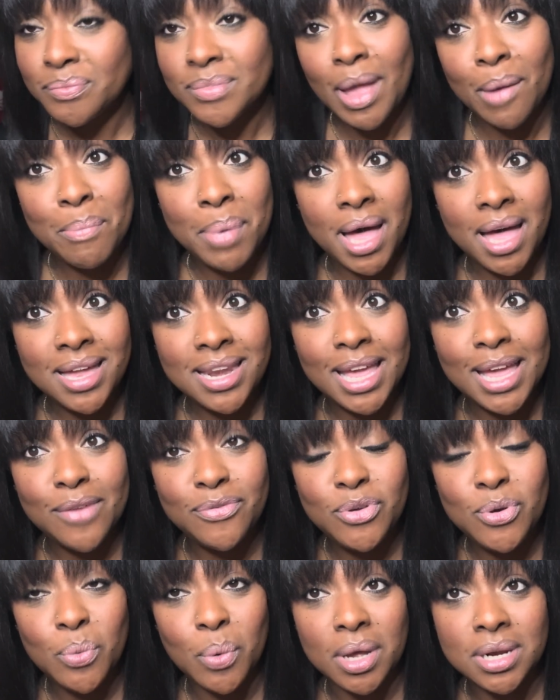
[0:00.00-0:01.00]
But
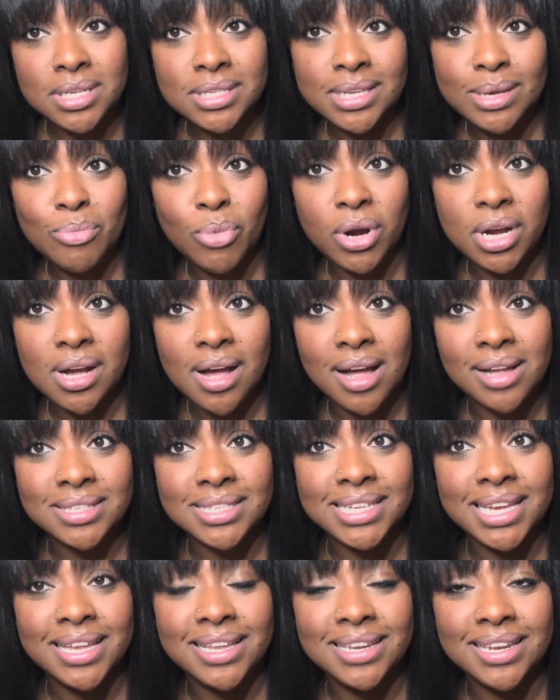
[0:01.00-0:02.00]
if you want to see more
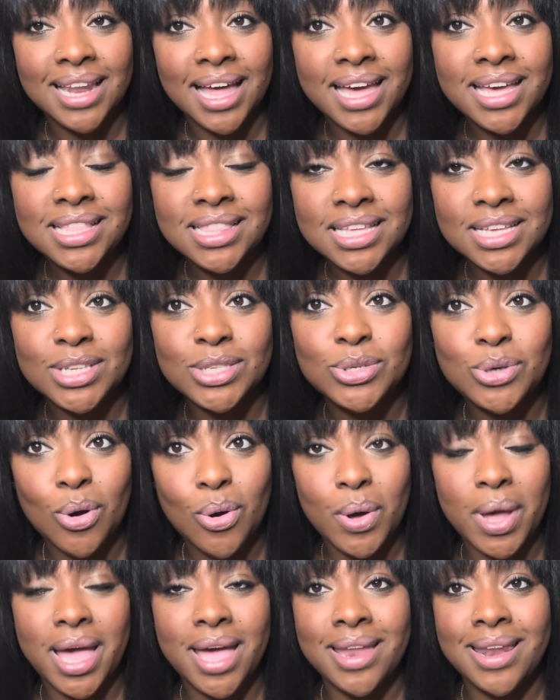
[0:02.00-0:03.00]
content like this,
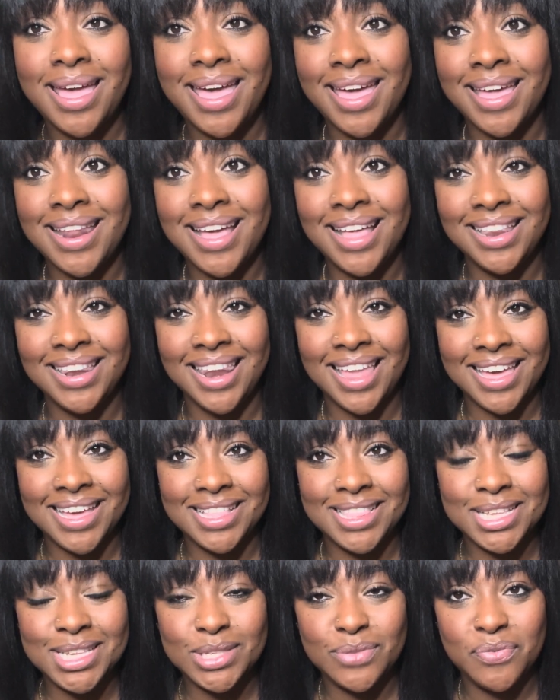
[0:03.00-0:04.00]
go ahead and
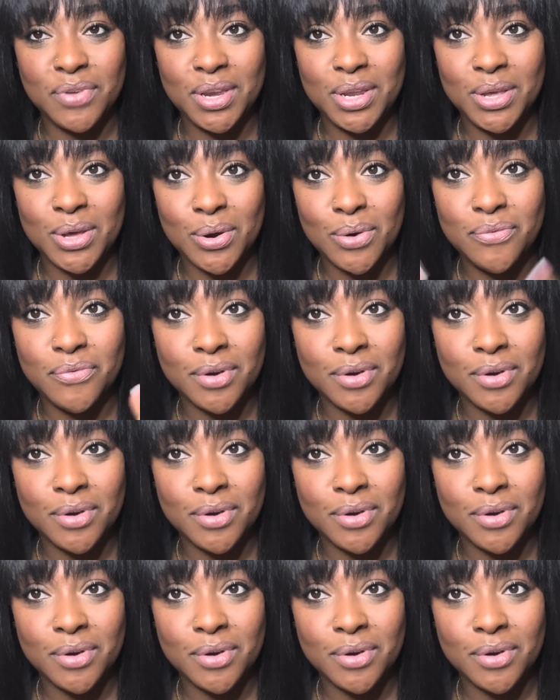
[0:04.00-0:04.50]
like this video.